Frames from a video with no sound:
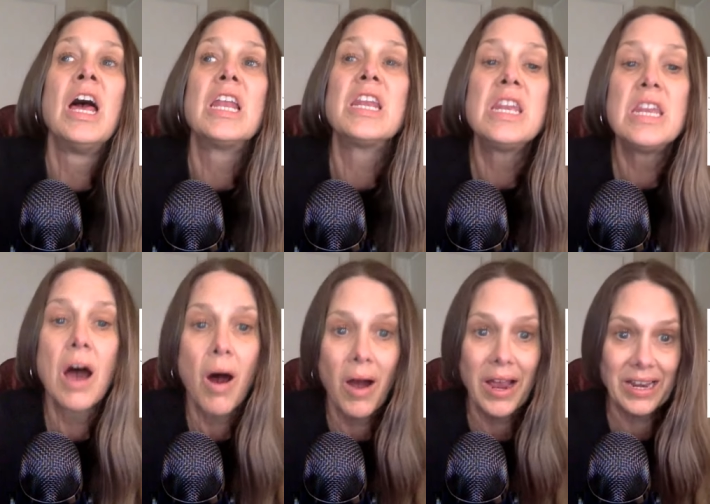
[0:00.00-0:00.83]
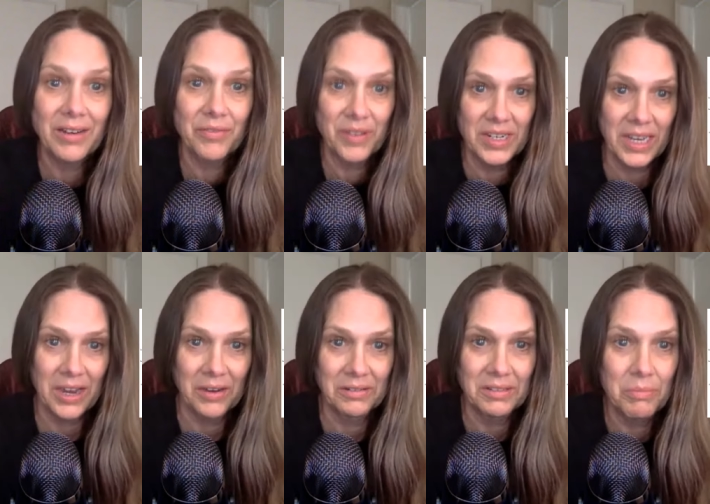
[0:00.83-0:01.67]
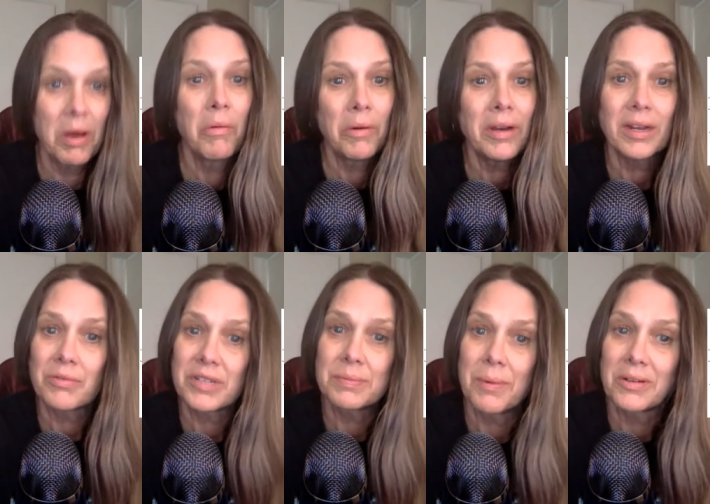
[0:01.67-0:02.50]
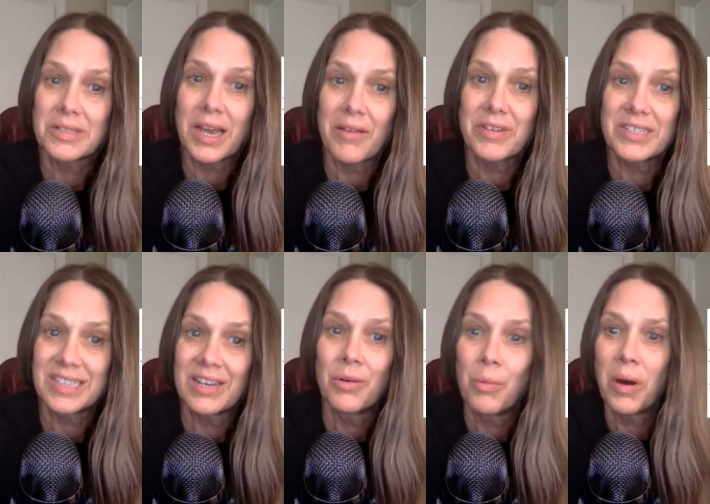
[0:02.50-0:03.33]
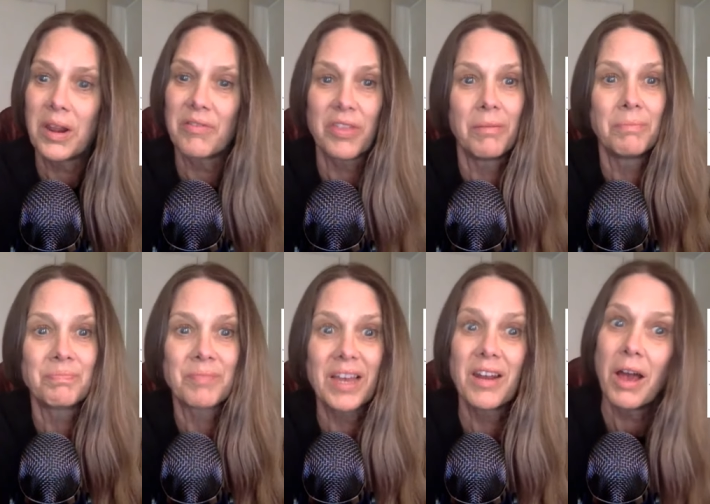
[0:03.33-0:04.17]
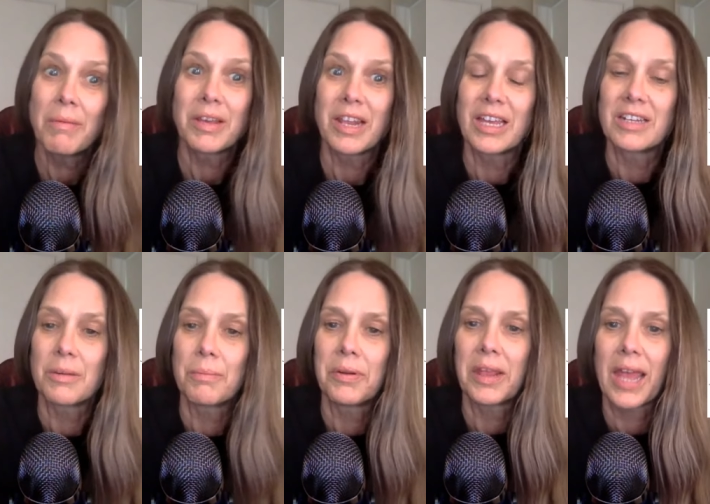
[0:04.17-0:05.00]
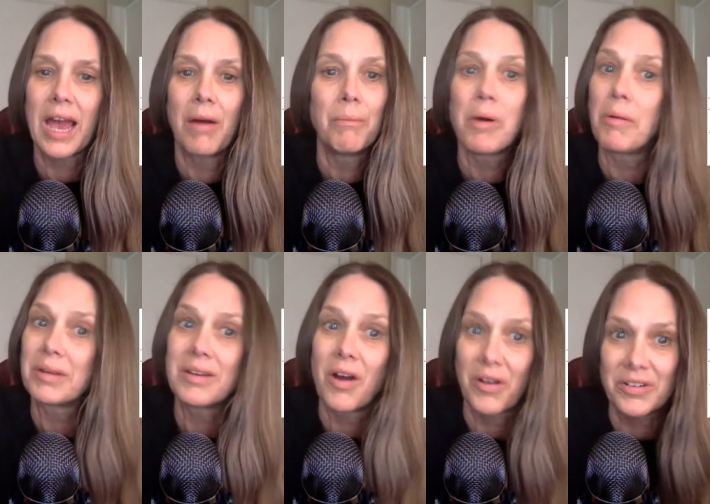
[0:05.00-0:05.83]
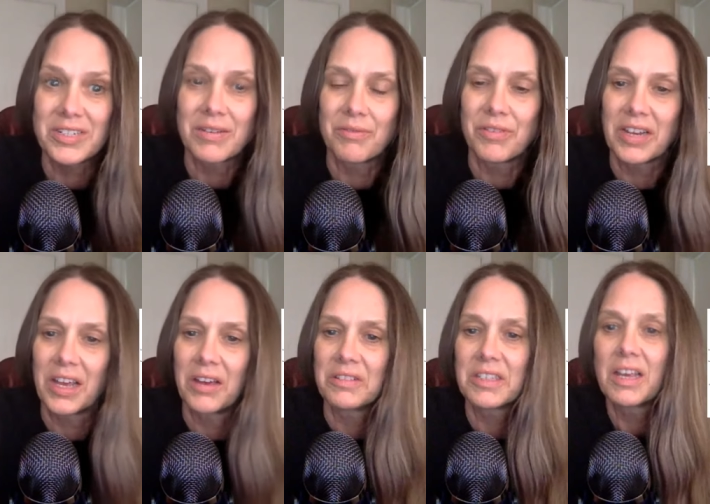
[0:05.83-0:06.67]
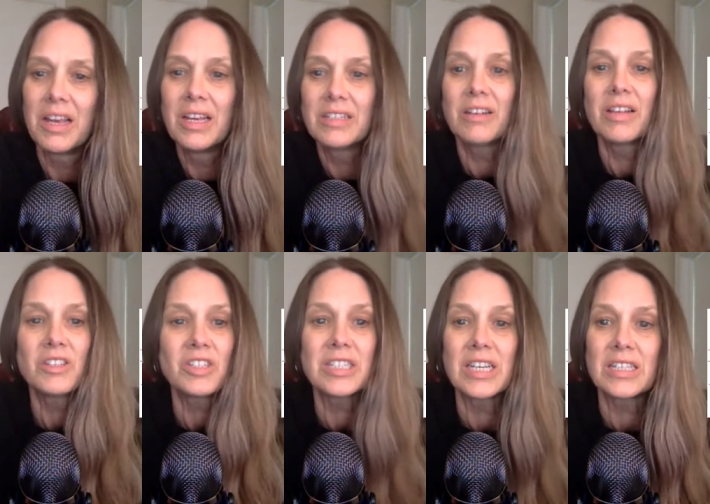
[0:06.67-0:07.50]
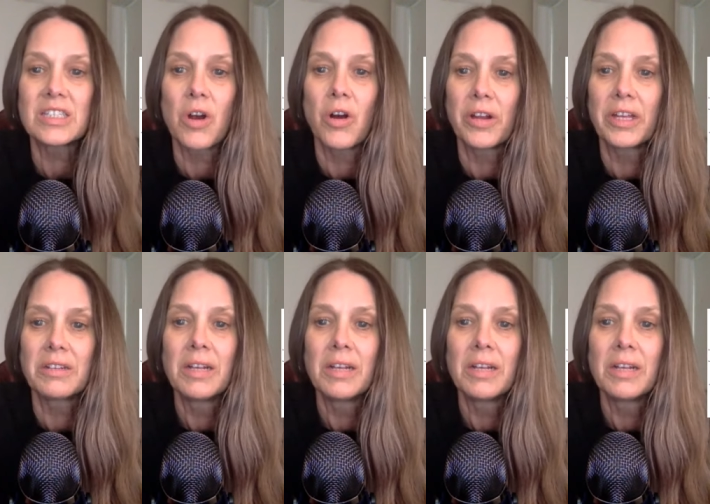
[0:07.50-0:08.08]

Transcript: nine videos. Well, we're going to respond to every single one of them. And I'm going to end up putting out probably nine or ten videos. So let's just get started.